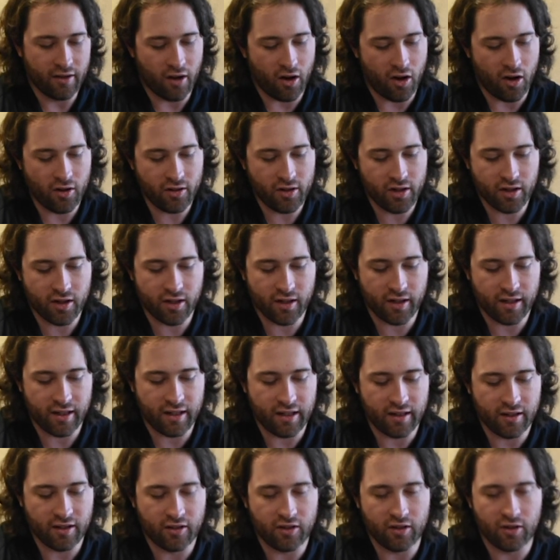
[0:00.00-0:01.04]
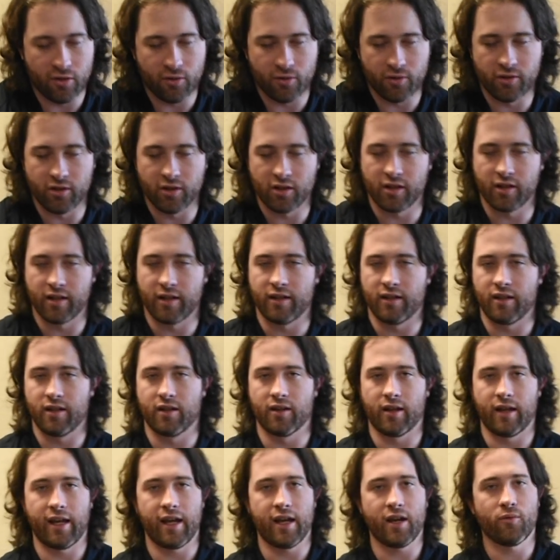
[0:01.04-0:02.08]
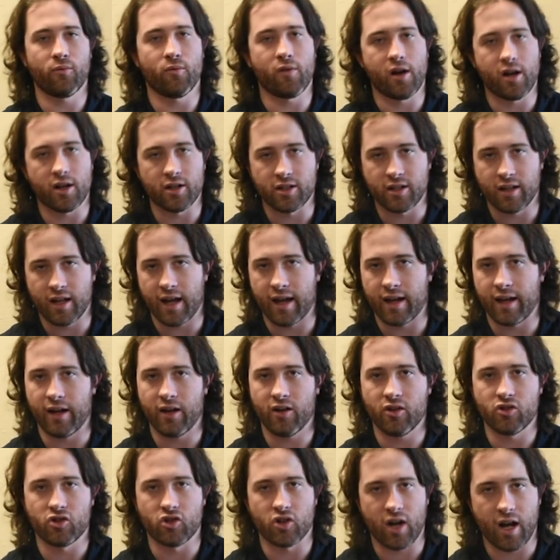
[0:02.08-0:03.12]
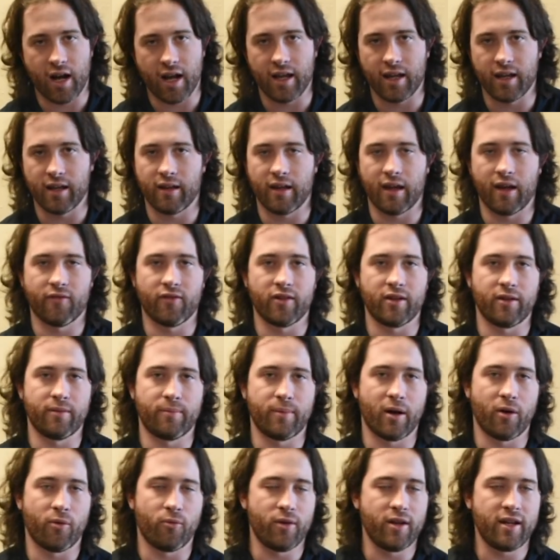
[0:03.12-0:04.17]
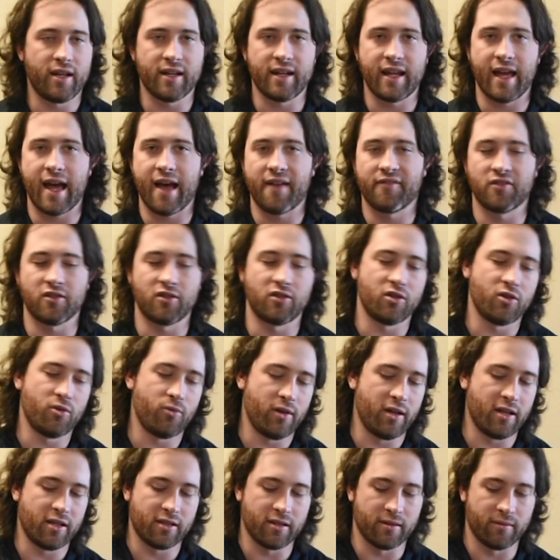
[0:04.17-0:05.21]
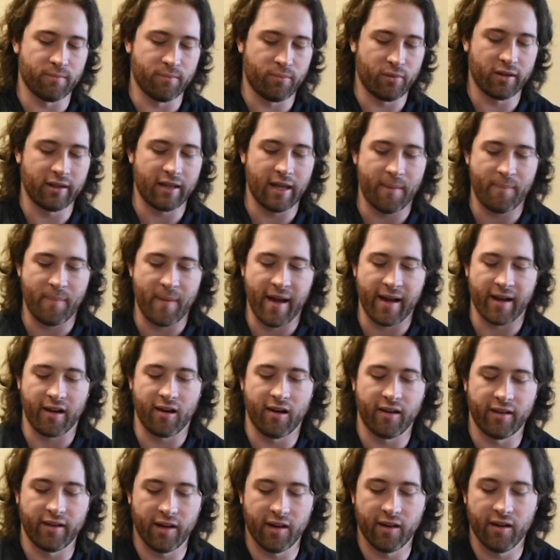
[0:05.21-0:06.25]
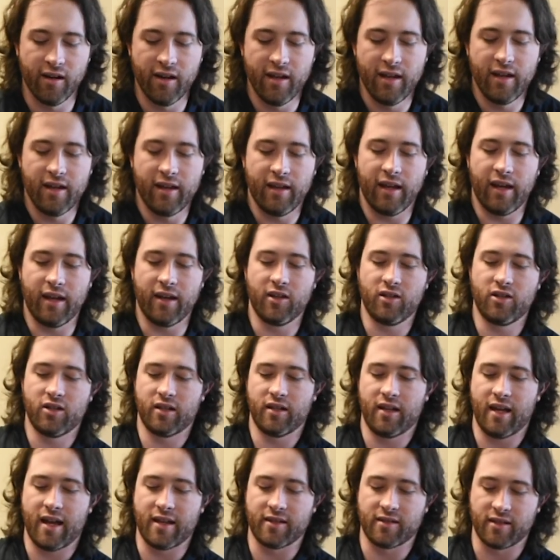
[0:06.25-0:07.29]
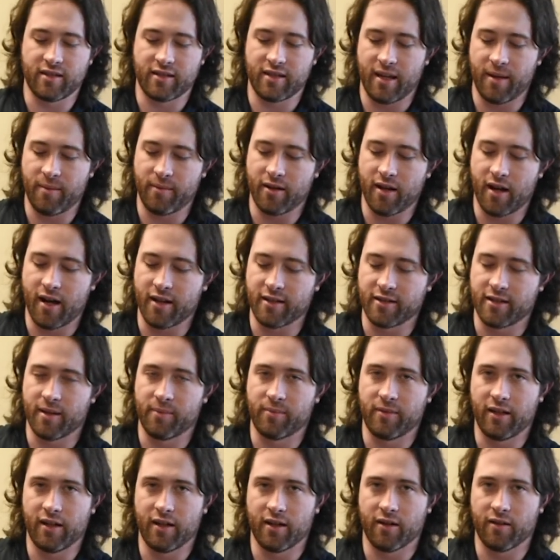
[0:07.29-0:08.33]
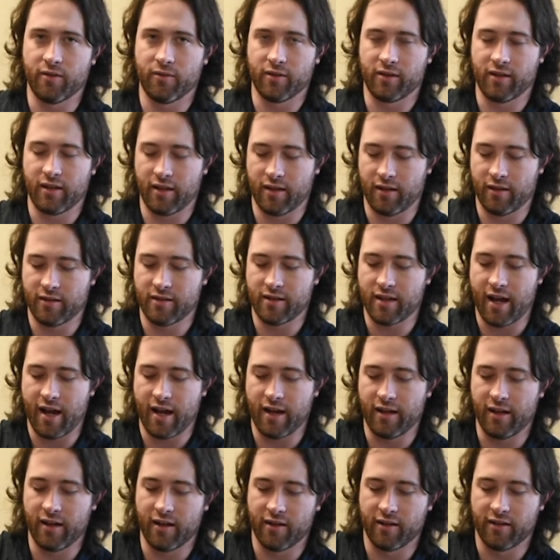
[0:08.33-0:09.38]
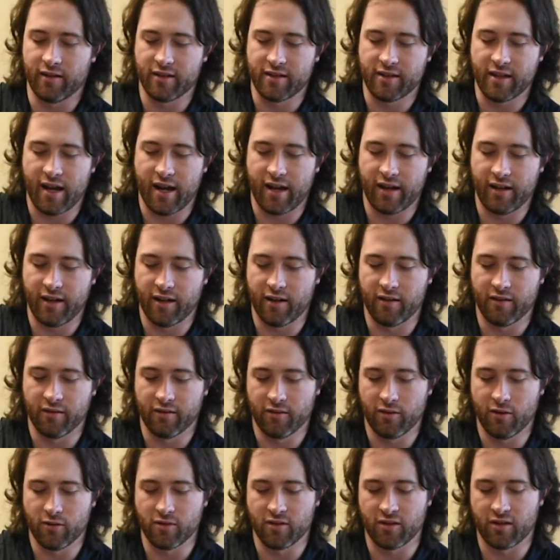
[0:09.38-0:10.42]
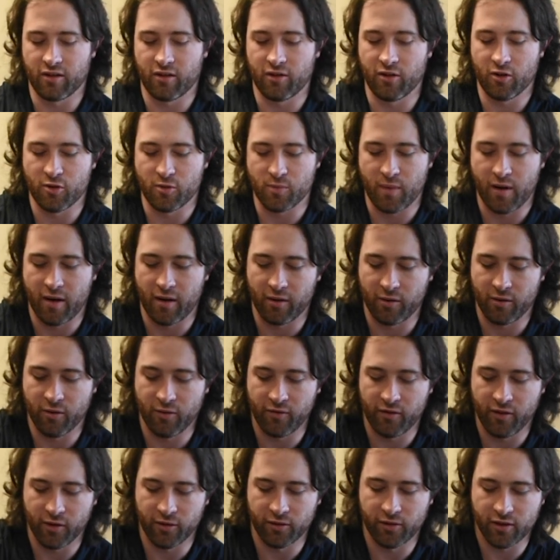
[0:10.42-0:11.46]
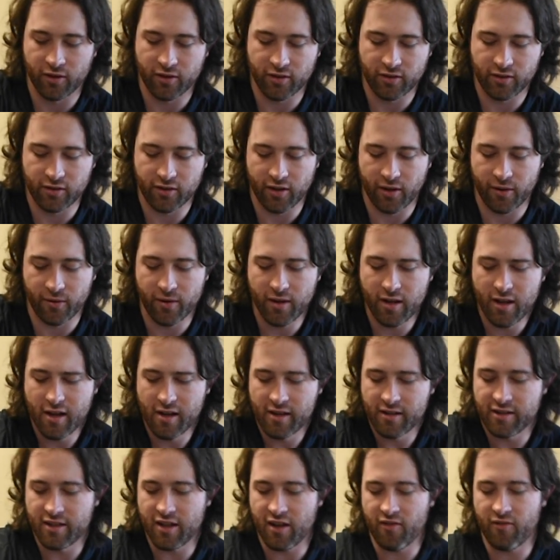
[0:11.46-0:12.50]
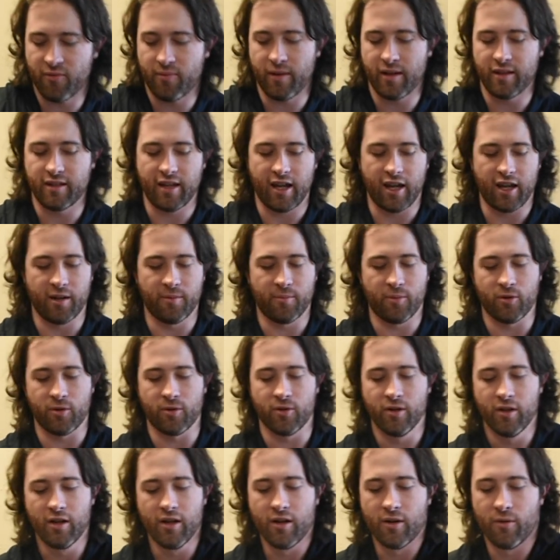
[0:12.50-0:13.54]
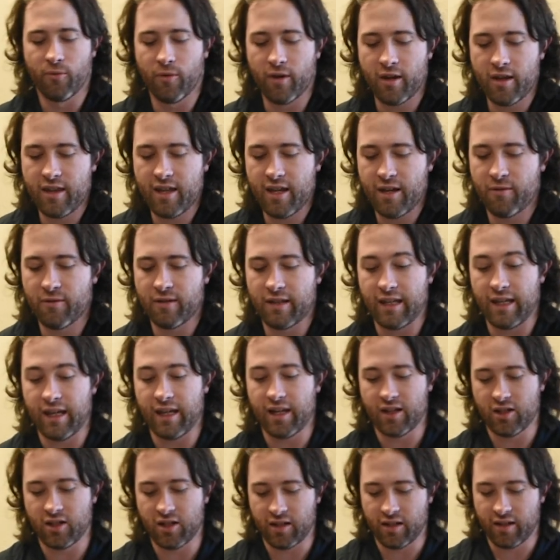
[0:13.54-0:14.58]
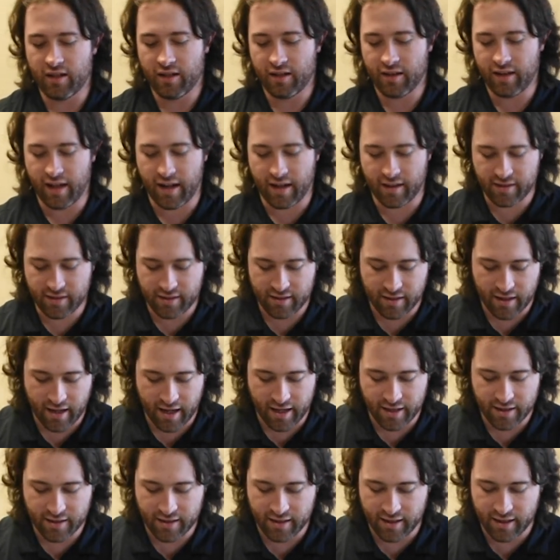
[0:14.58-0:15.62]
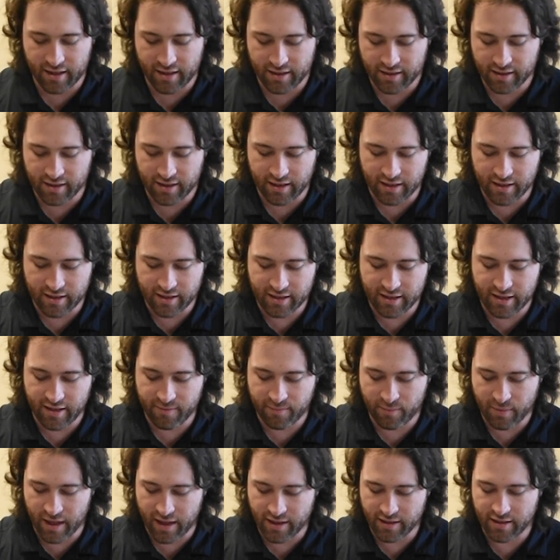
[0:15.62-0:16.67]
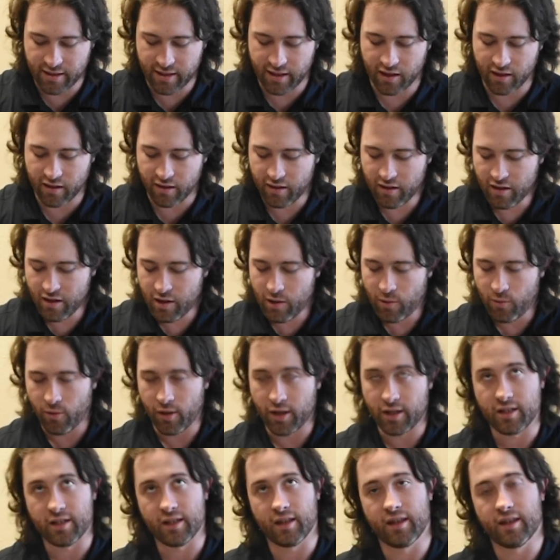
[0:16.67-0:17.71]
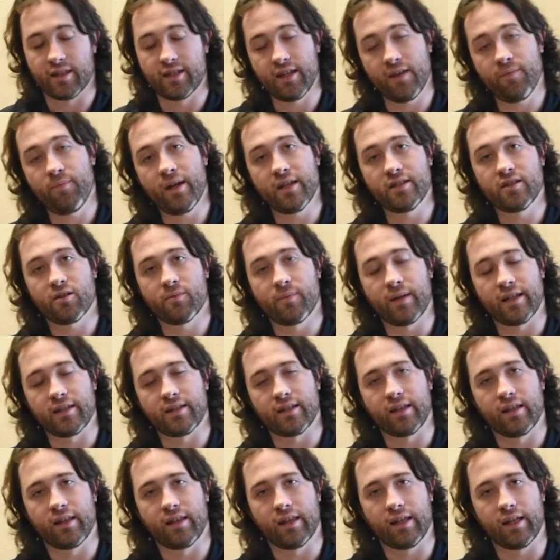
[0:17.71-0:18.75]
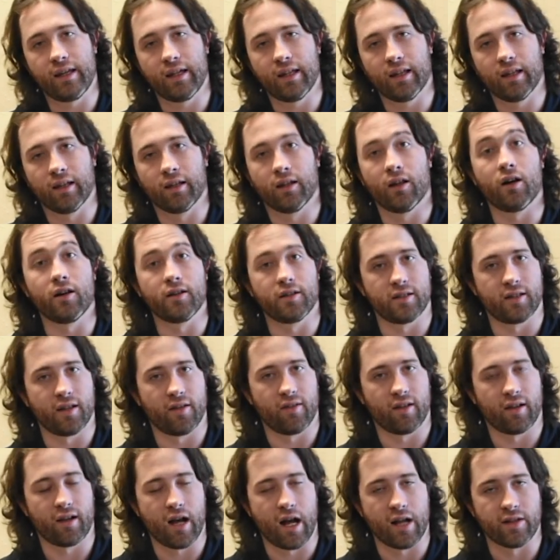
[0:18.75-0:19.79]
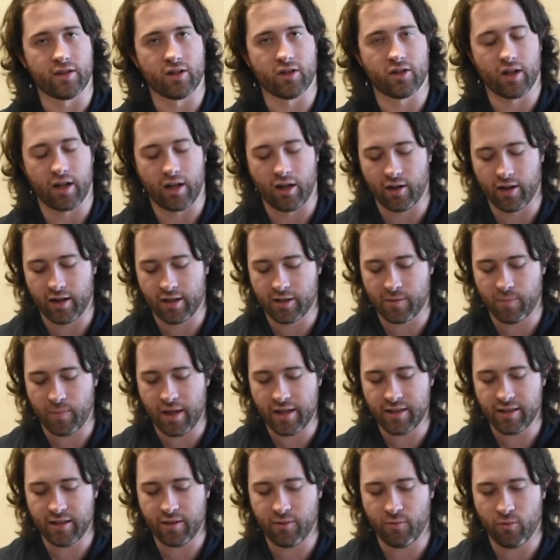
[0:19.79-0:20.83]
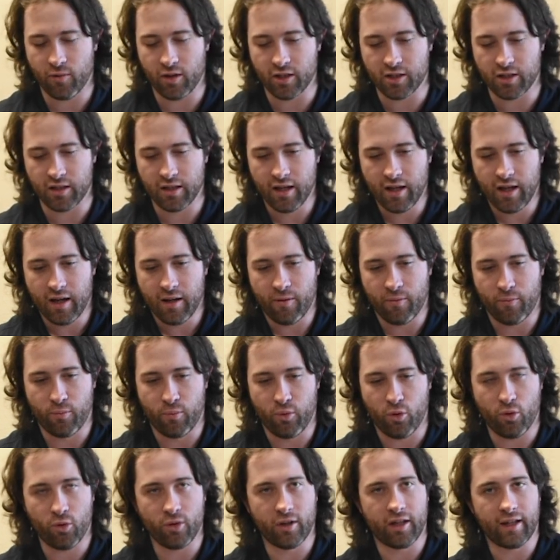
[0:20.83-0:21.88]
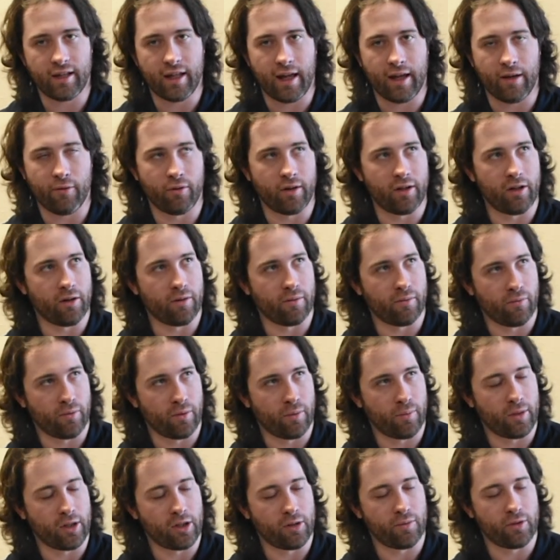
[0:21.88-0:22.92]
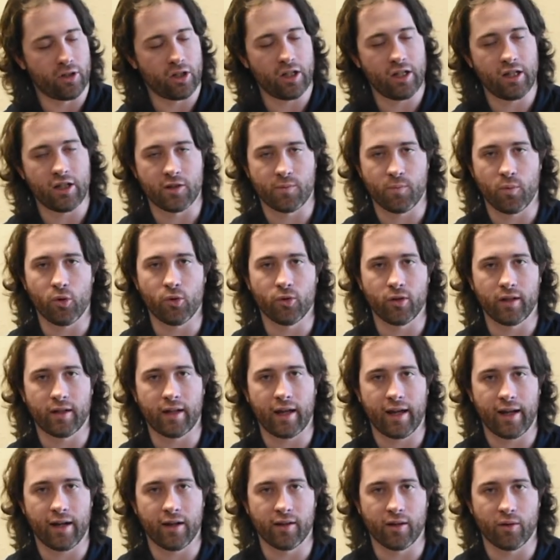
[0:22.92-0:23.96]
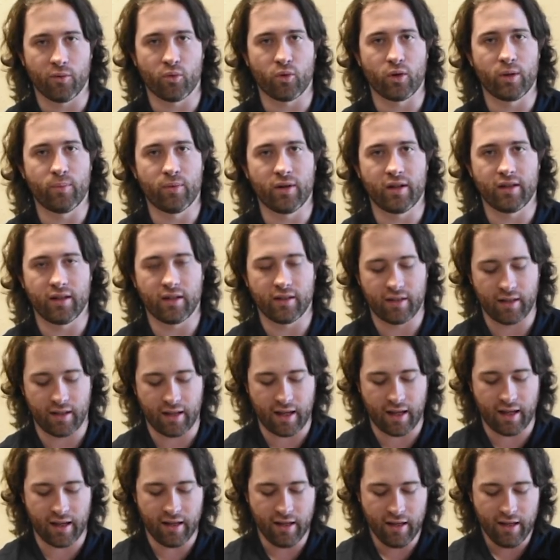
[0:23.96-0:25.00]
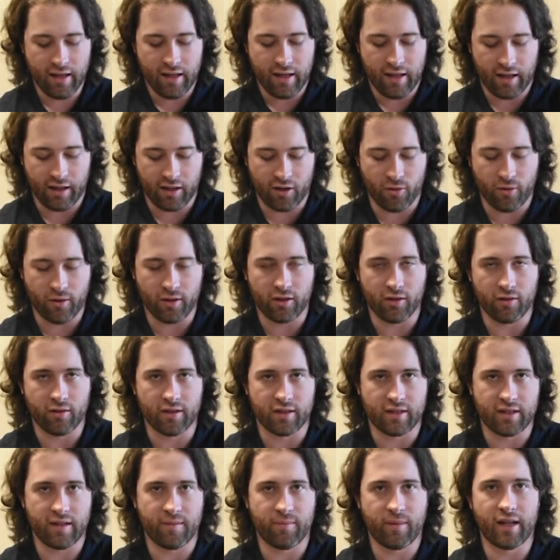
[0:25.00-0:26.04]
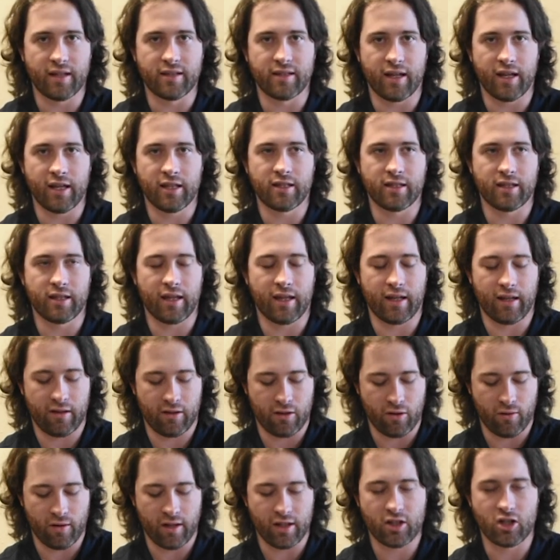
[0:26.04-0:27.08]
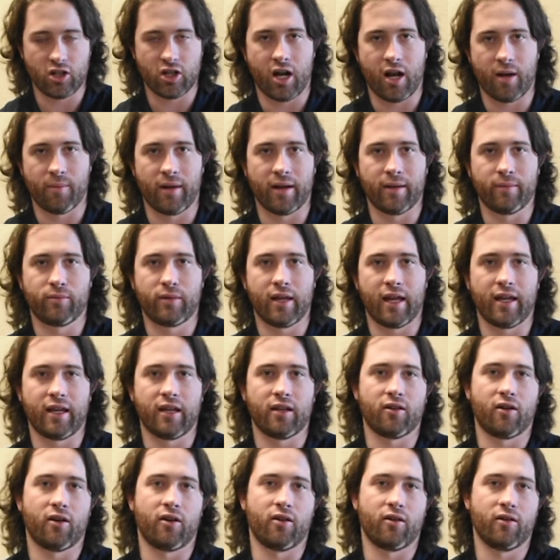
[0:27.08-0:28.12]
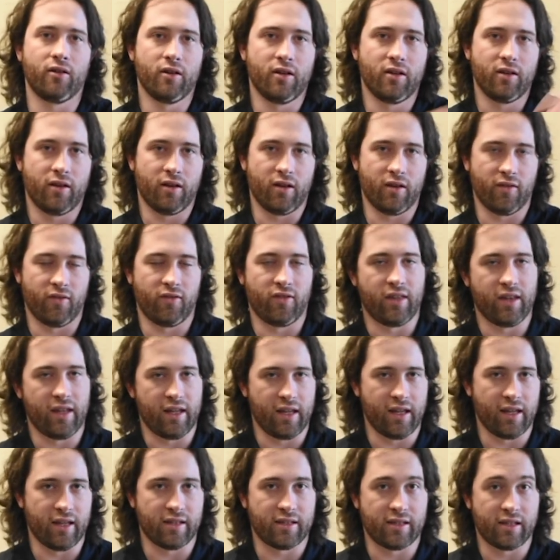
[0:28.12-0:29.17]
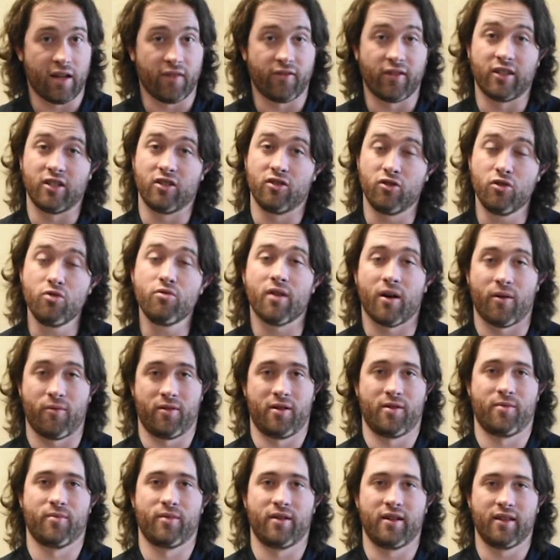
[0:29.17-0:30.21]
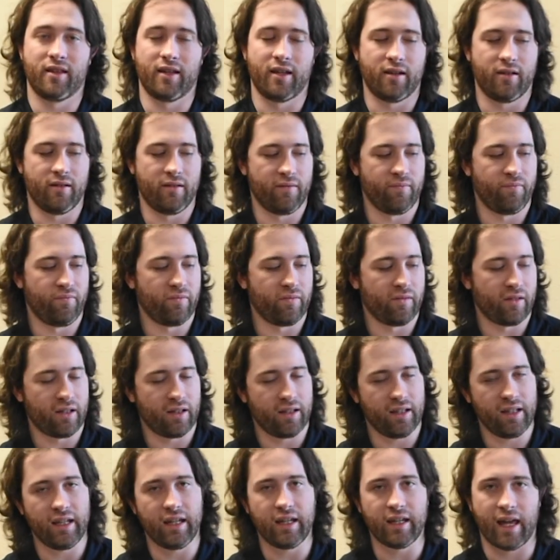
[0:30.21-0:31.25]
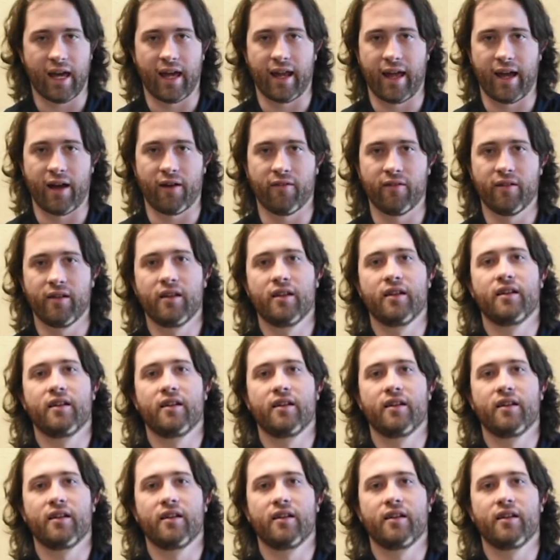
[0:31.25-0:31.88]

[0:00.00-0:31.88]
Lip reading: All you're going to need to do is you're going to need to hand wash that, air dry it every about week and a half to 2 weeks, and put that back on there. Inogen has the same concept here with the side here and the side here. Those are the gross particle filters. So self-maintainable. One thing with the Inogen that's nice is the sieve beds here, which sieve beds are basically the lungs of the concentrator. It's basically what's pulling in that, when the machine is pulling in that air that we breathe in today and going through the sieve beds, it's then doing its job by taking all of the stuff that you do not want to breathe in, cleaning that out,